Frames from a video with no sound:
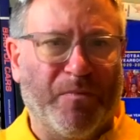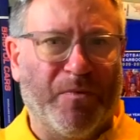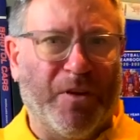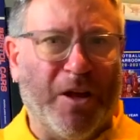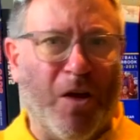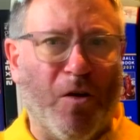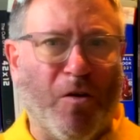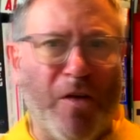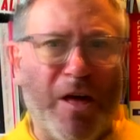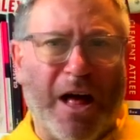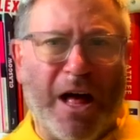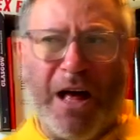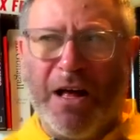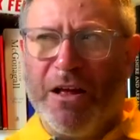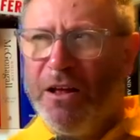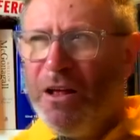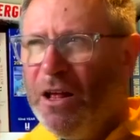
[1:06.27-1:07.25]
Now
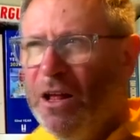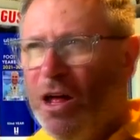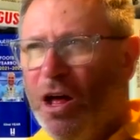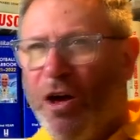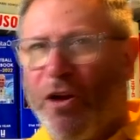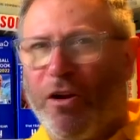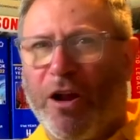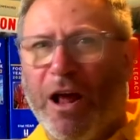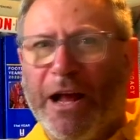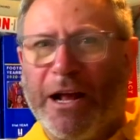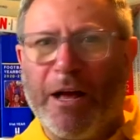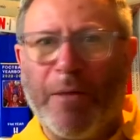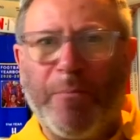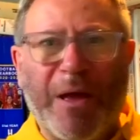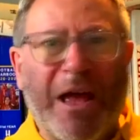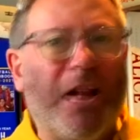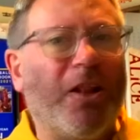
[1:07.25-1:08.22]
that rang
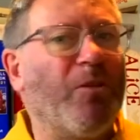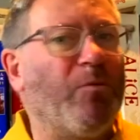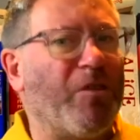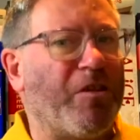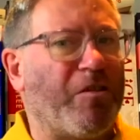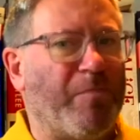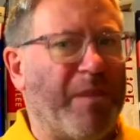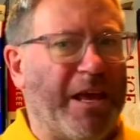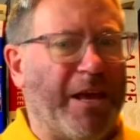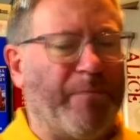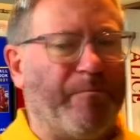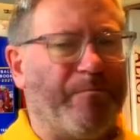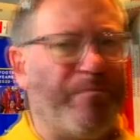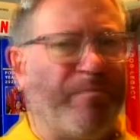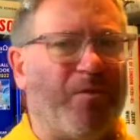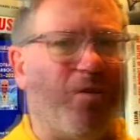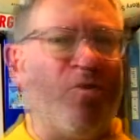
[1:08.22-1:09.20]
a bell with me.
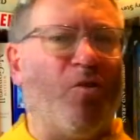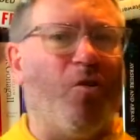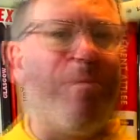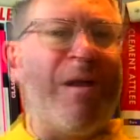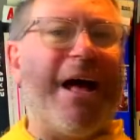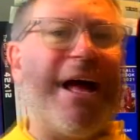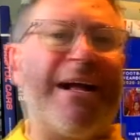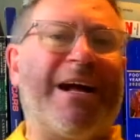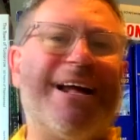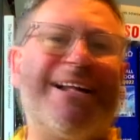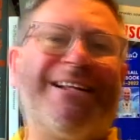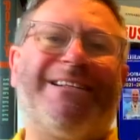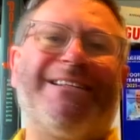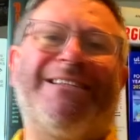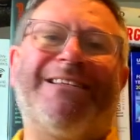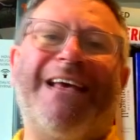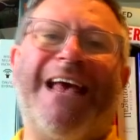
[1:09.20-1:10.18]
Go back a
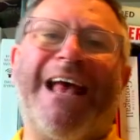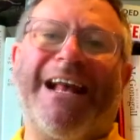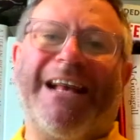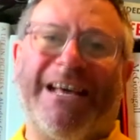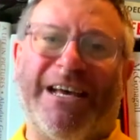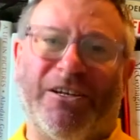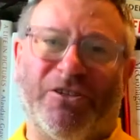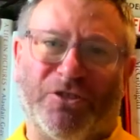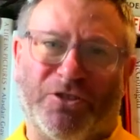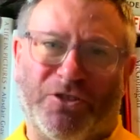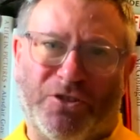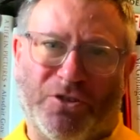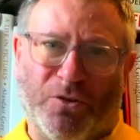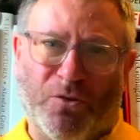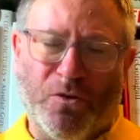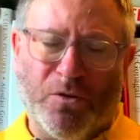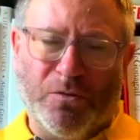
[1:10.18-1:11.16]
decade or
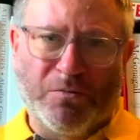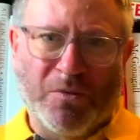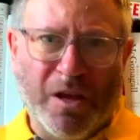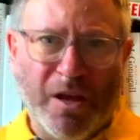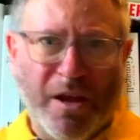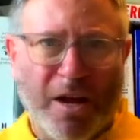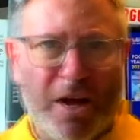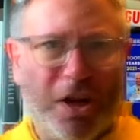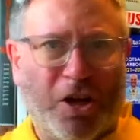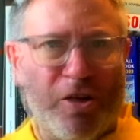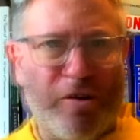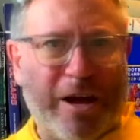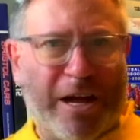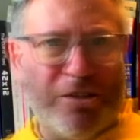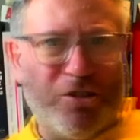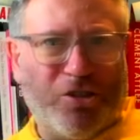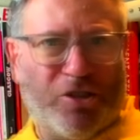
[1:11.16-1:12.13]
so,
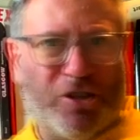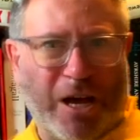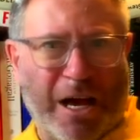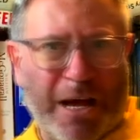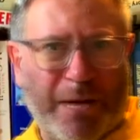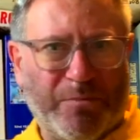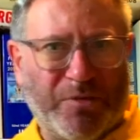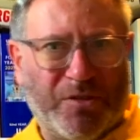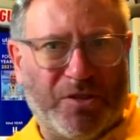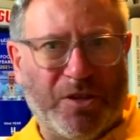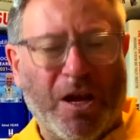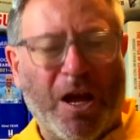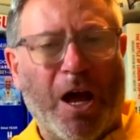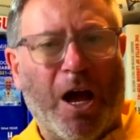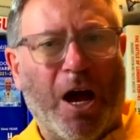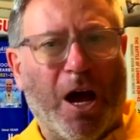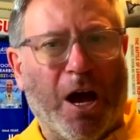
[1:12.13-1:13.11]
Grant Shapps
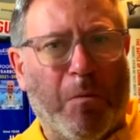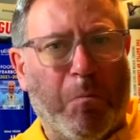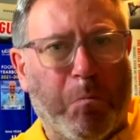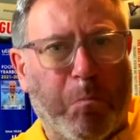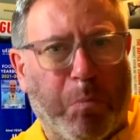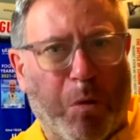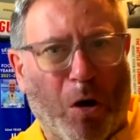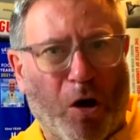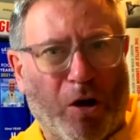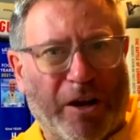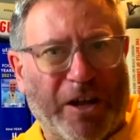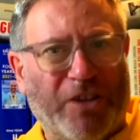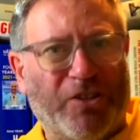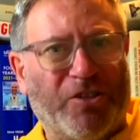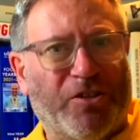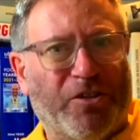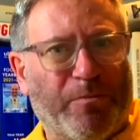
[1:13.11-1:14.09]

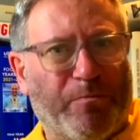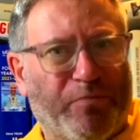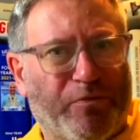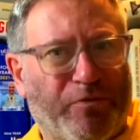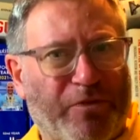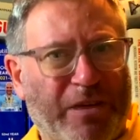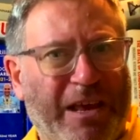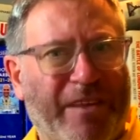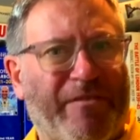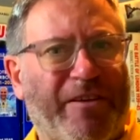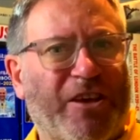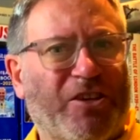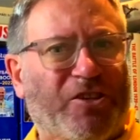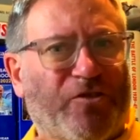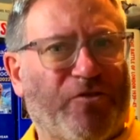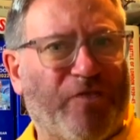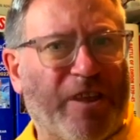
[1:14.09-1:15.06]
abolished the
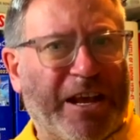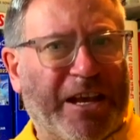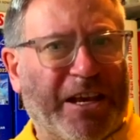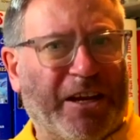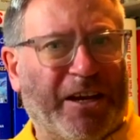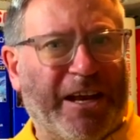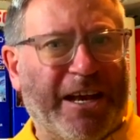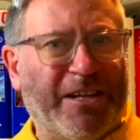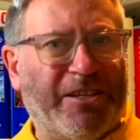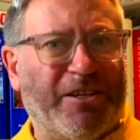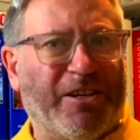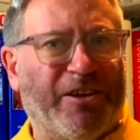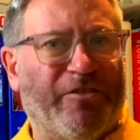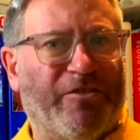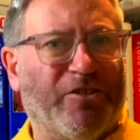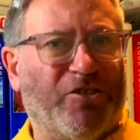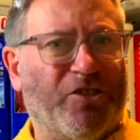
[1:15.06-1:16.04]
previous
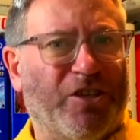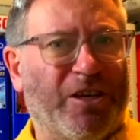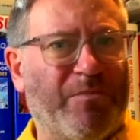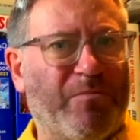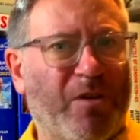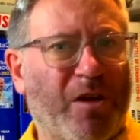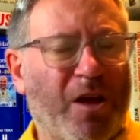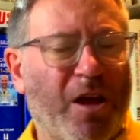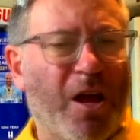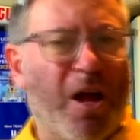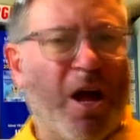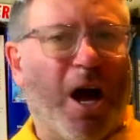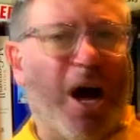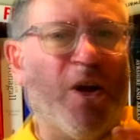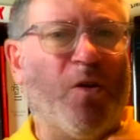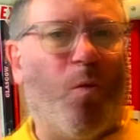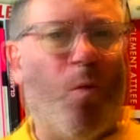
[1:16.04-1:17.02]
regulatory regime,
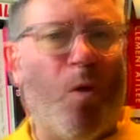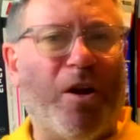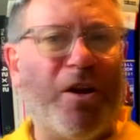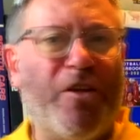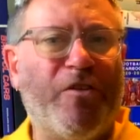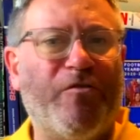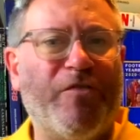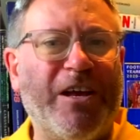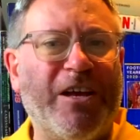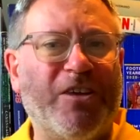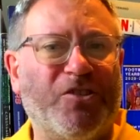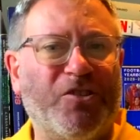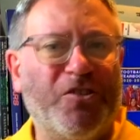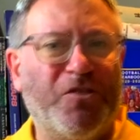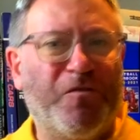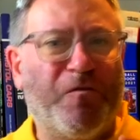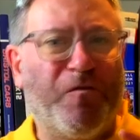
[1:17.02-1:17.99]
and one of the
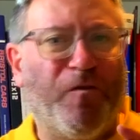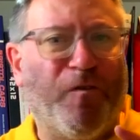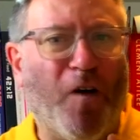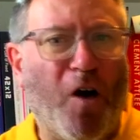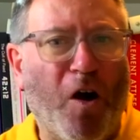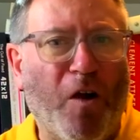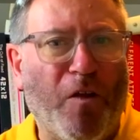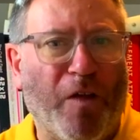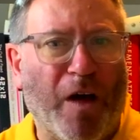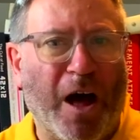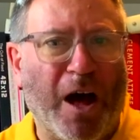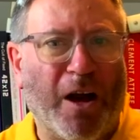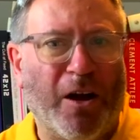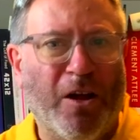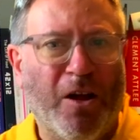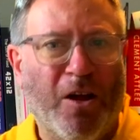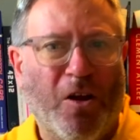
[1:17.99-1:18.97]
reasons for
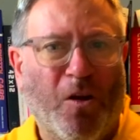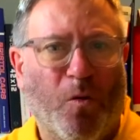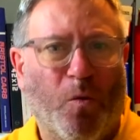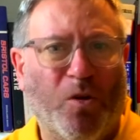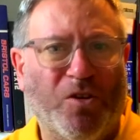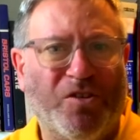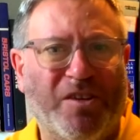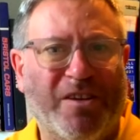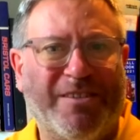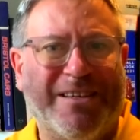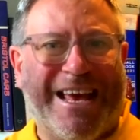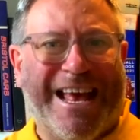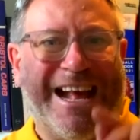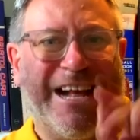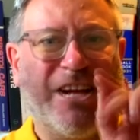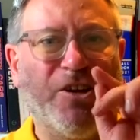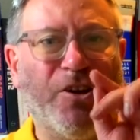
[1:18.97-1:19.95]
that was that it
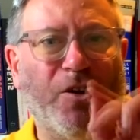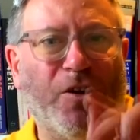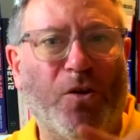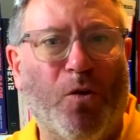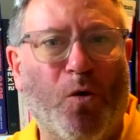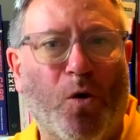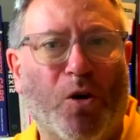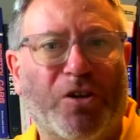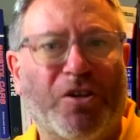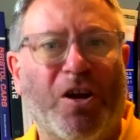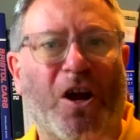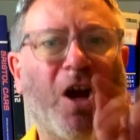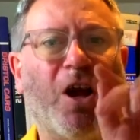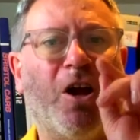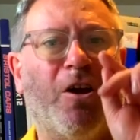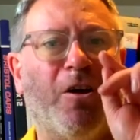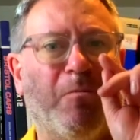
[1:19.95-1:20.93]
ignored
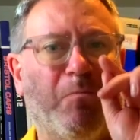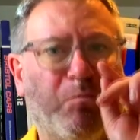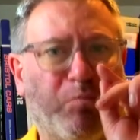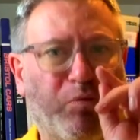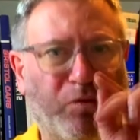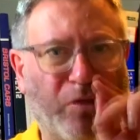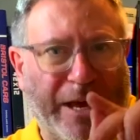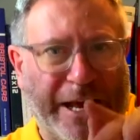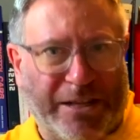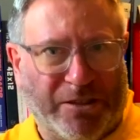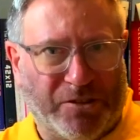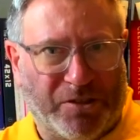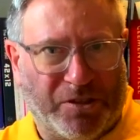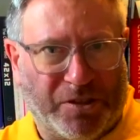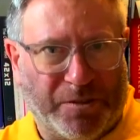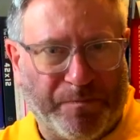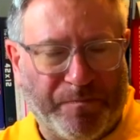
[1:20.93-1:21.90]

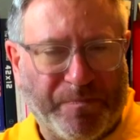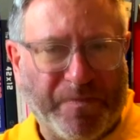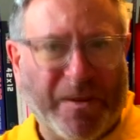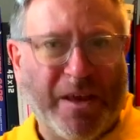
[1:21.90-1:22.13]
complaints.